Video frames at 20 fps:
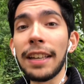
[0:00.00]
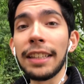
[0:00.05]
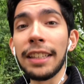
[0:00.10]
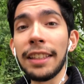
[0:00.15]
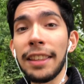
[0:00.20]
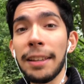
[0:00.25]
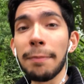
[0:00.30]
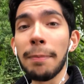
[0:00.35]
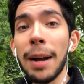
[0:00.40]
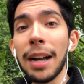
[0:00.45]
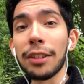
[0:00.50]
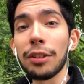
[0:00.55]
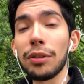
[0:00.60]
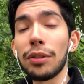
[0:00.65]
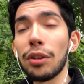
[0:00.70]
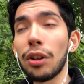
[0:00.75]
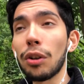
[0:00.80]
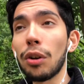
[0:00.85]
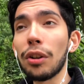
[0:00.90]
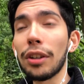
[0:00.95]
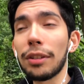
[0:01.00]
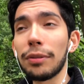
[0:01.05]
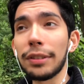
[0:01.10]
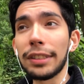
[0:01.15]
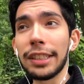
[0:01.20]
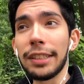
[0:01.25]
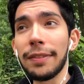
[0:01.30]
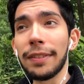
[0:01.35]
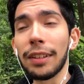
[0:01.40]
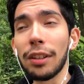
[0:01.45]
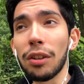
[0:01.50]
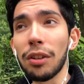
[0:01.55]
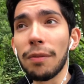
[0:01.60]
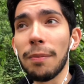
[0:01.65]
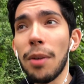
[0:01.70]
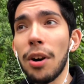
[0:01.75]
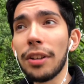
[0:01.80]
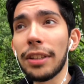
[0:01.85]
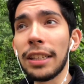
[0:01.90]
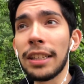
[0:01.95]
anything back. You're not gonna receive a lot
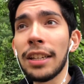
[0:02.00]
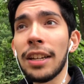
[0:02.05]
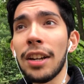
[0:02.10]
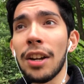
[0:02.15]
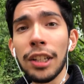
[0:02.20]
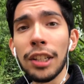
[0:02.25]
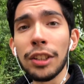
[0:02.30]
of money.